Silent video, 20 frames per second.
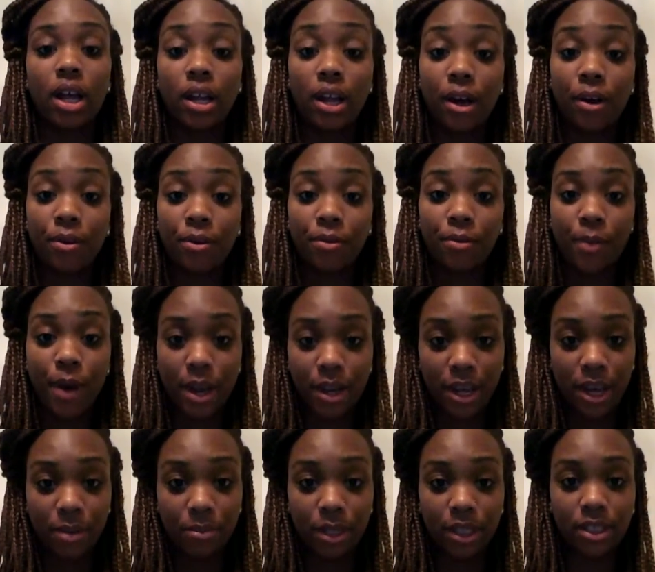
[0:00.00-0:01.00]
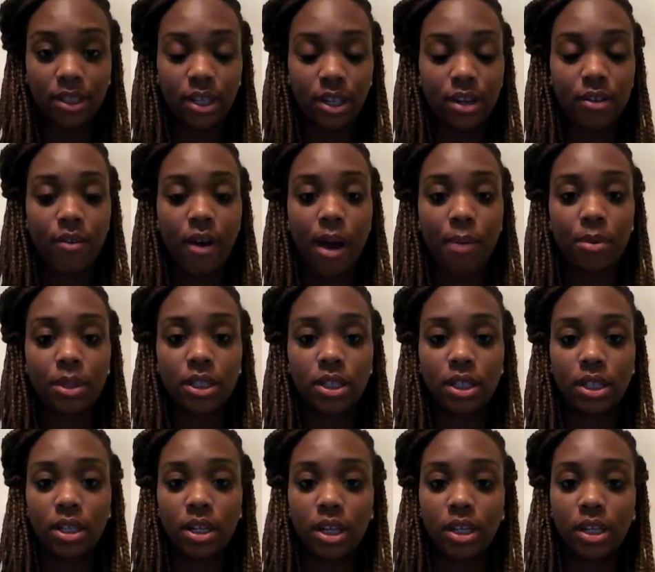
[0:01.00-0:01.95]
Hello, my name is Sydney Robinson,